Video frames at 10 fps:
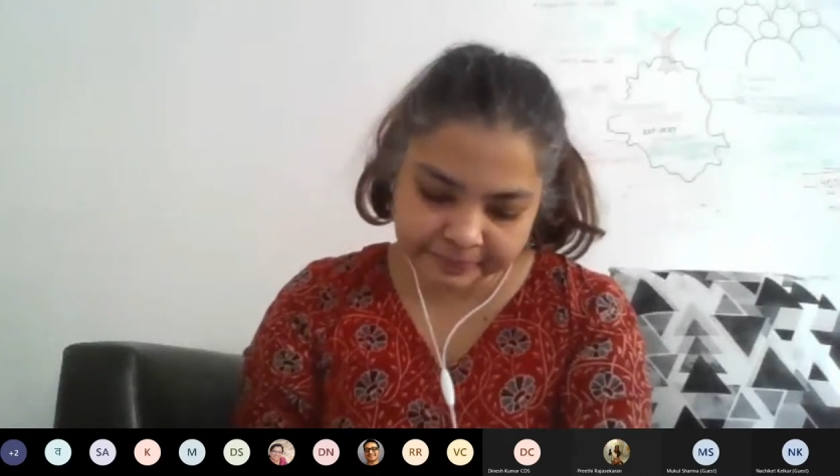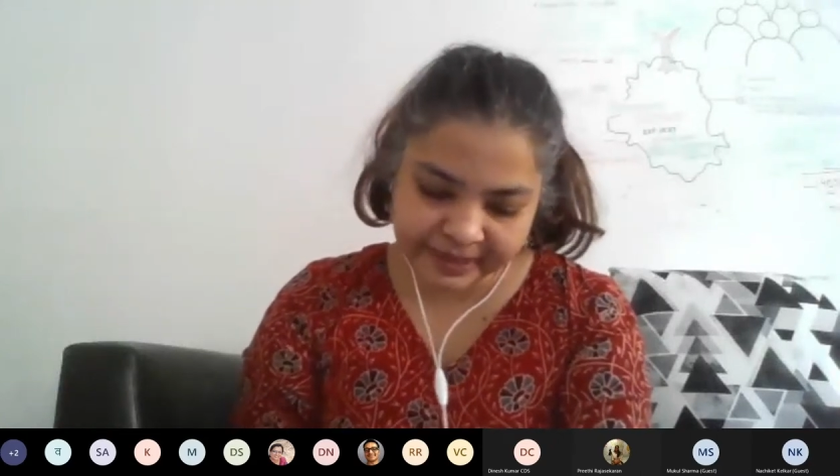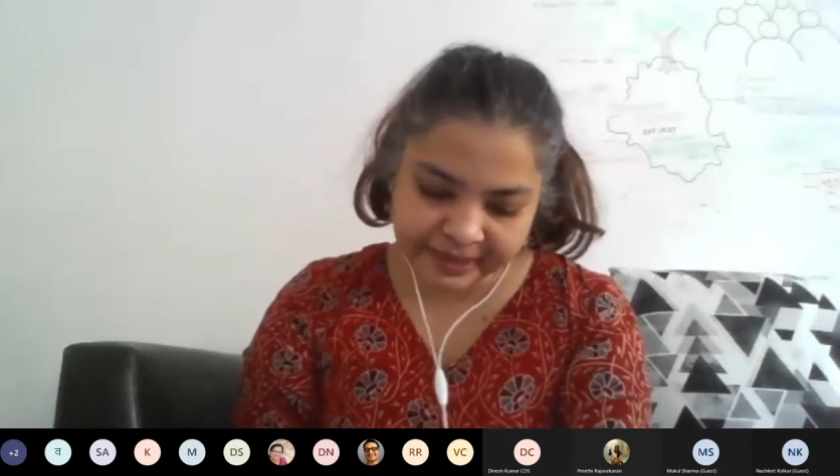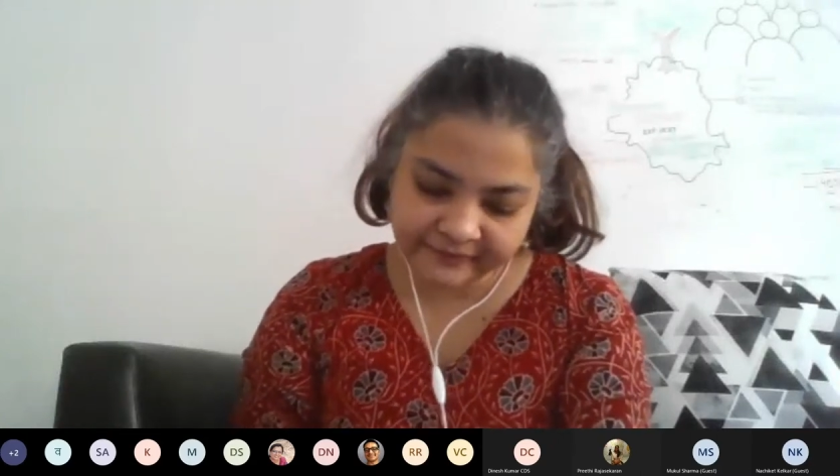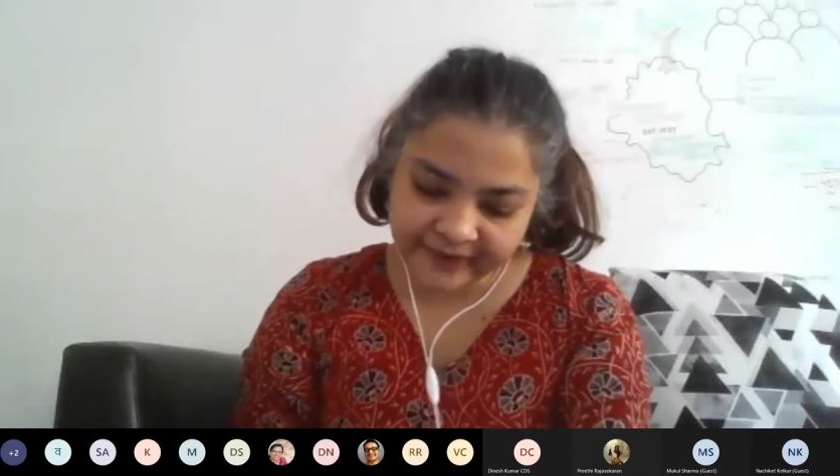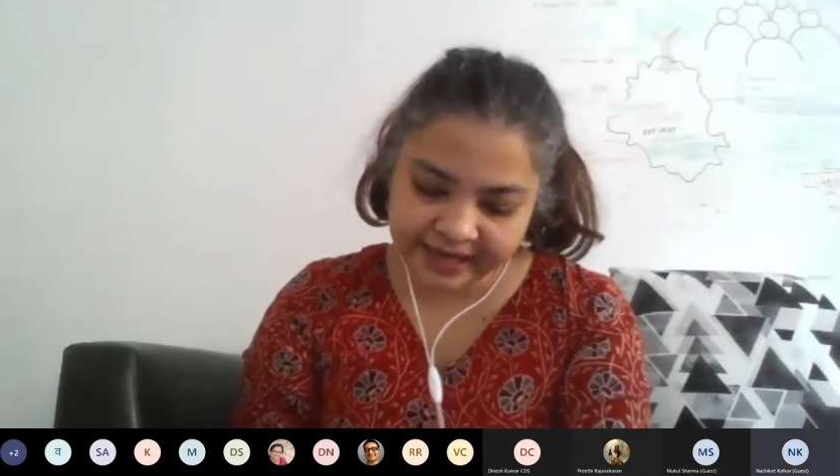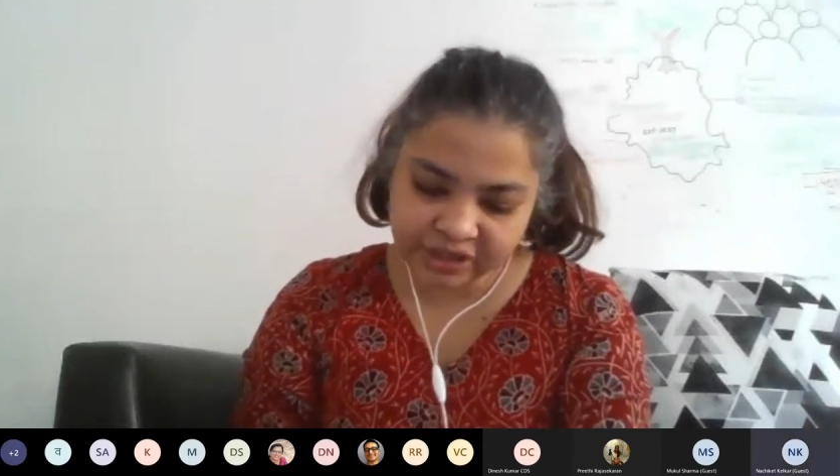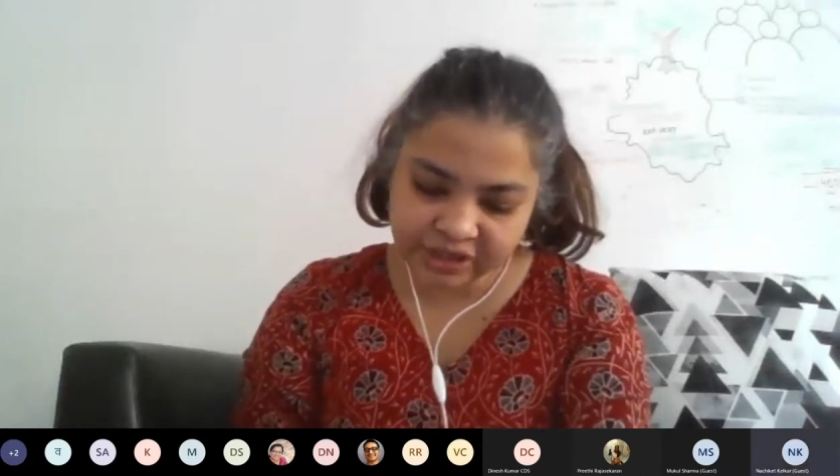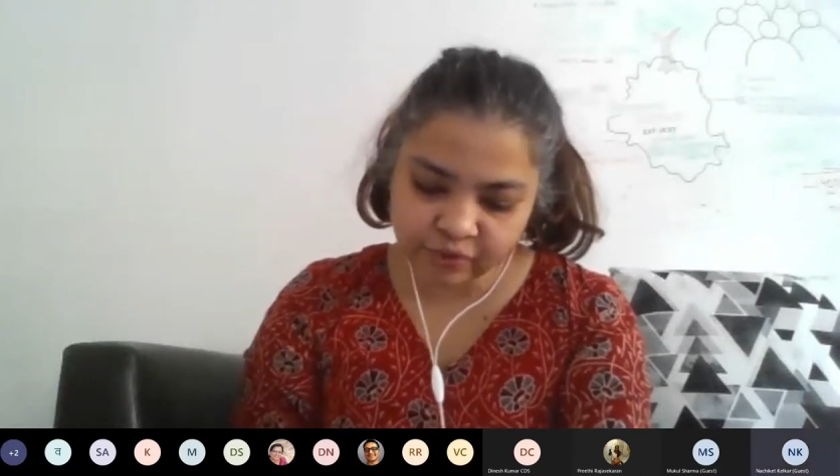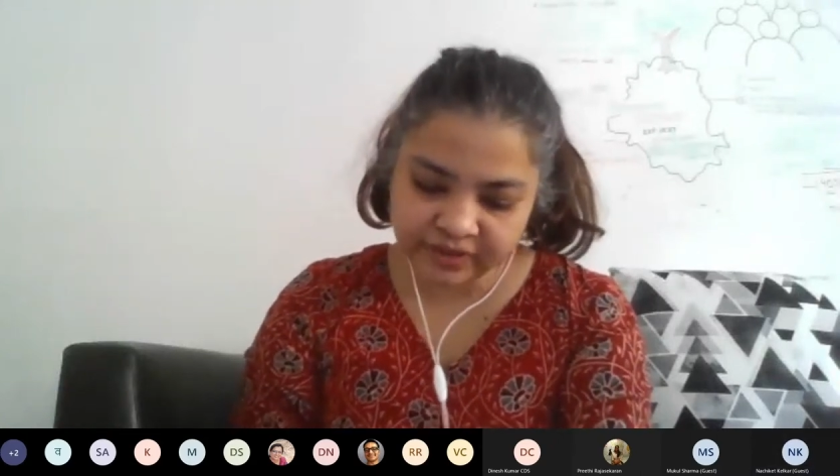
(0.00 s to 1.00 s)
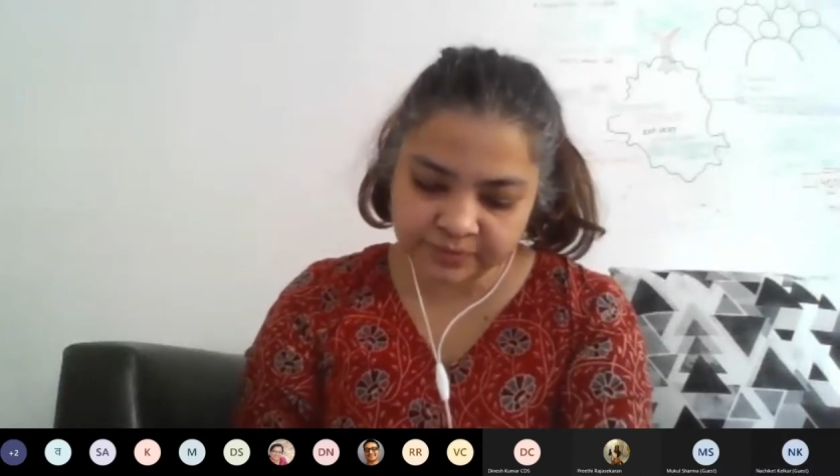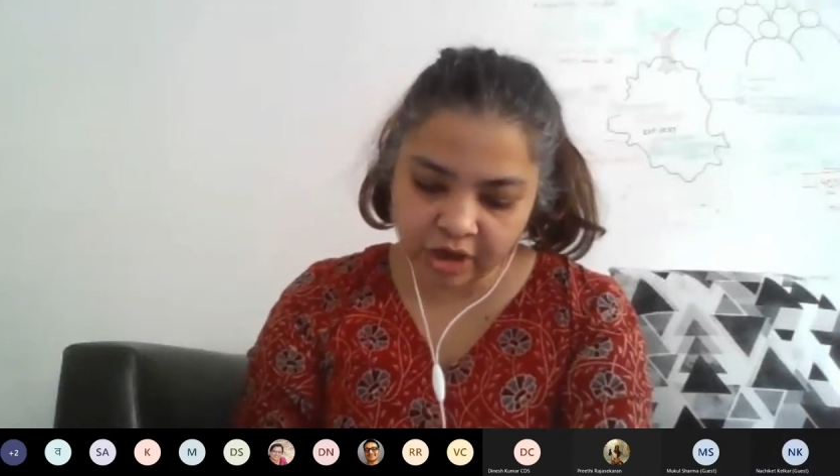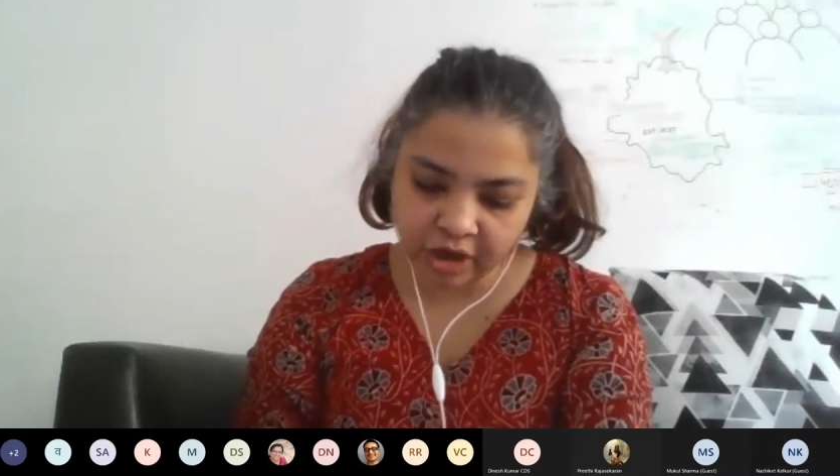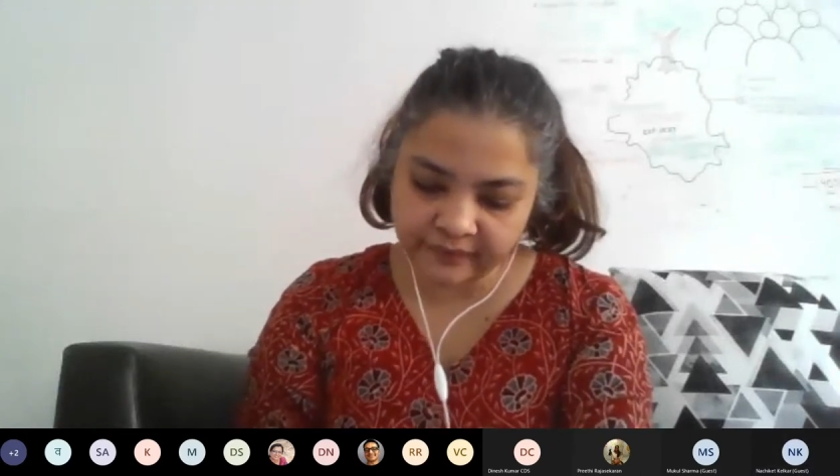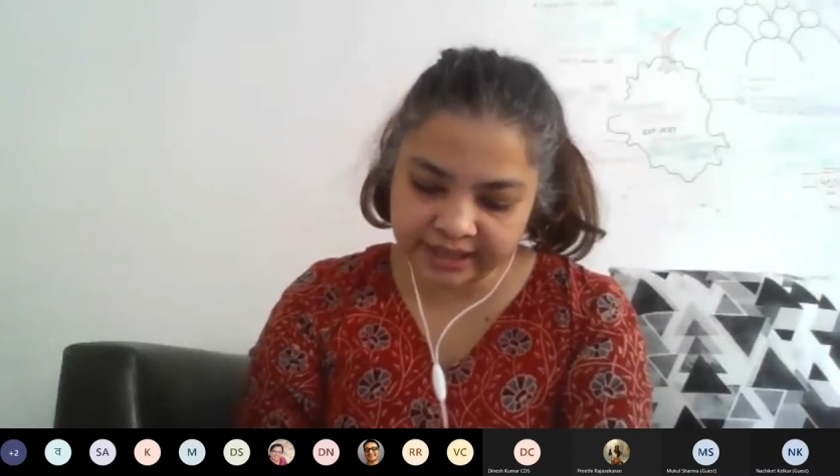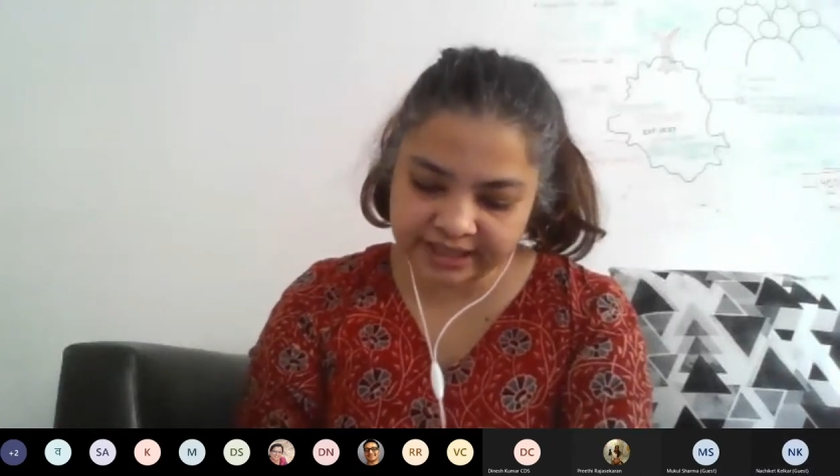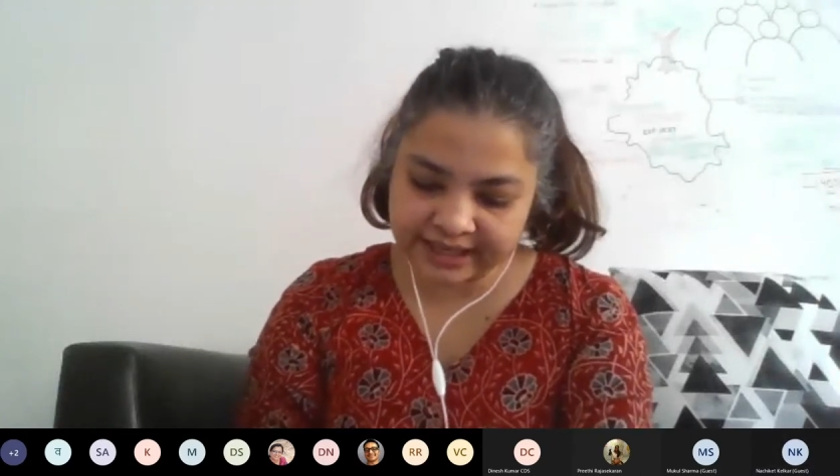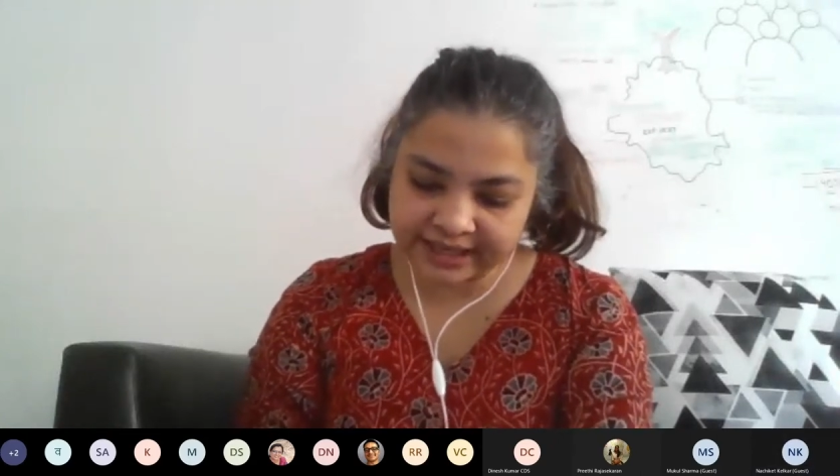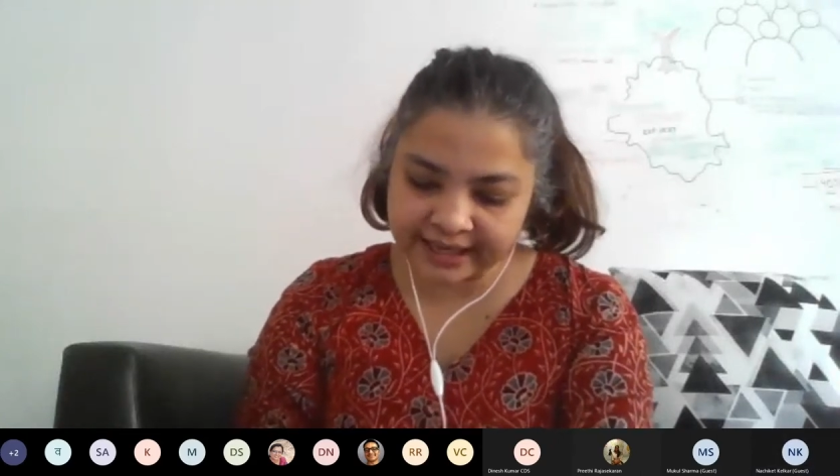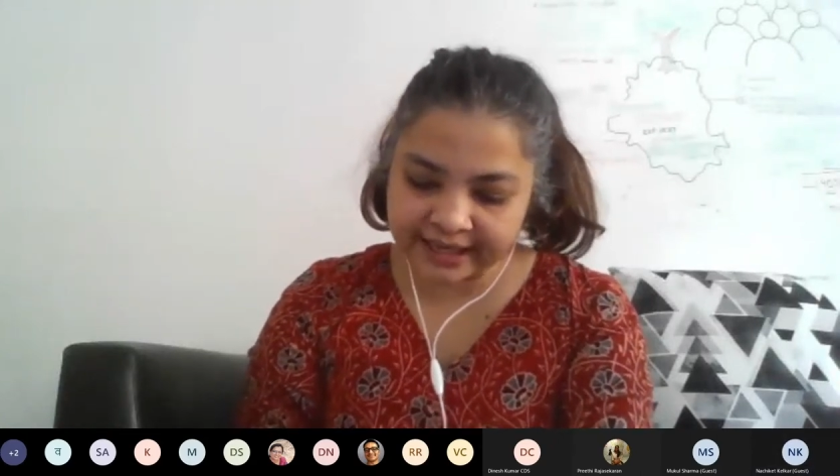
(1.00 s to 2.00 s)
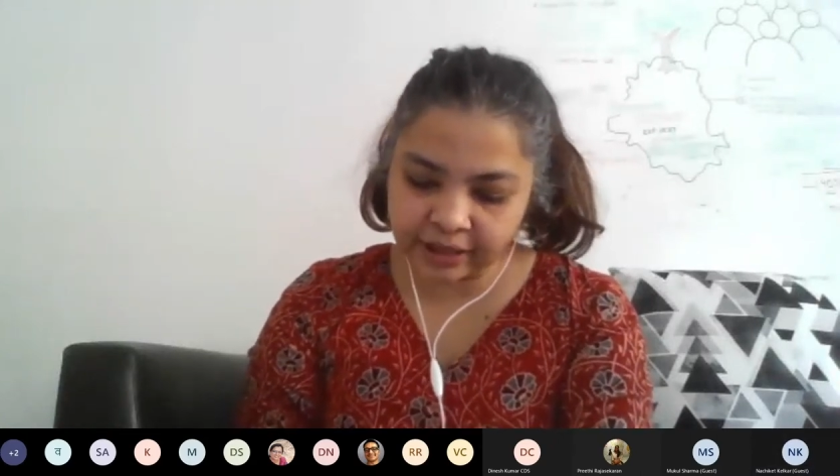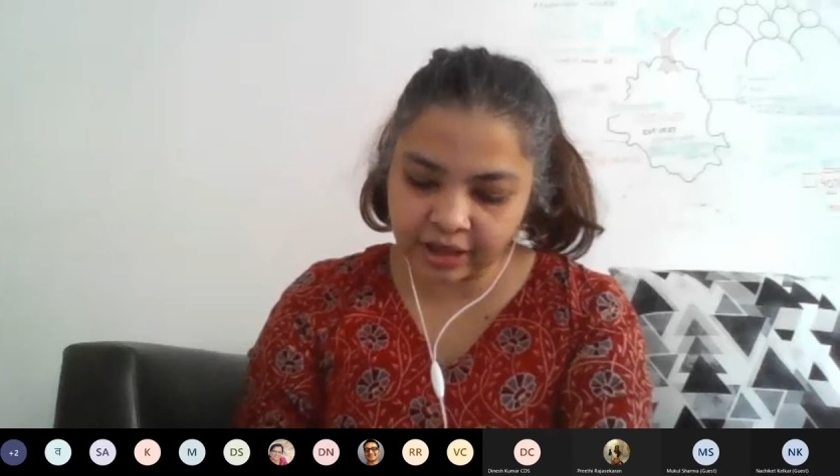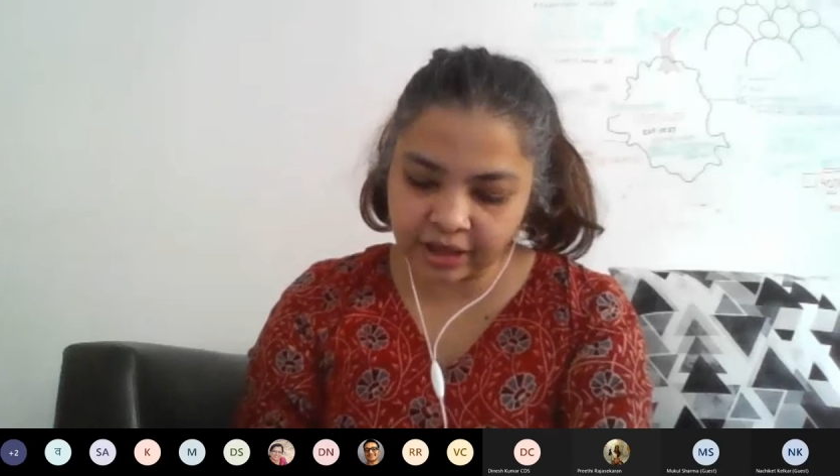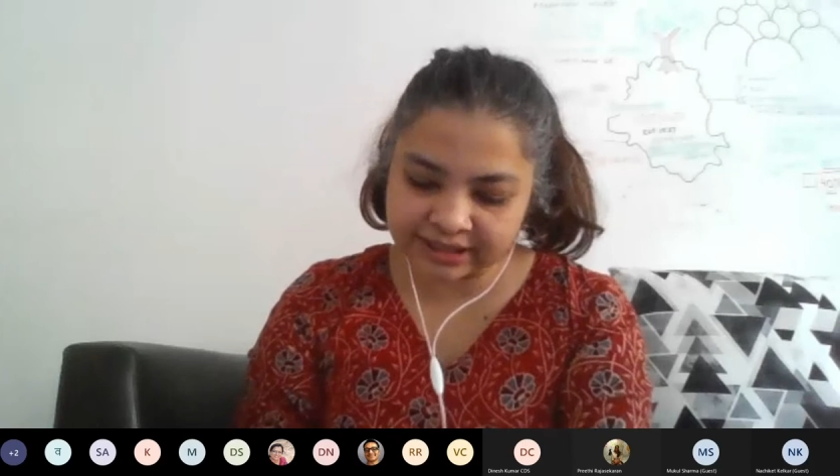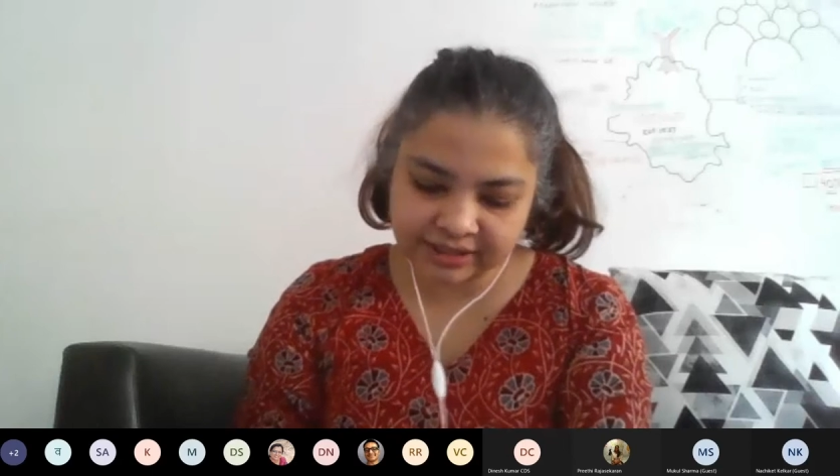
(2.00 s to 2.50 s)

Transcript: big fights over small fish ecology,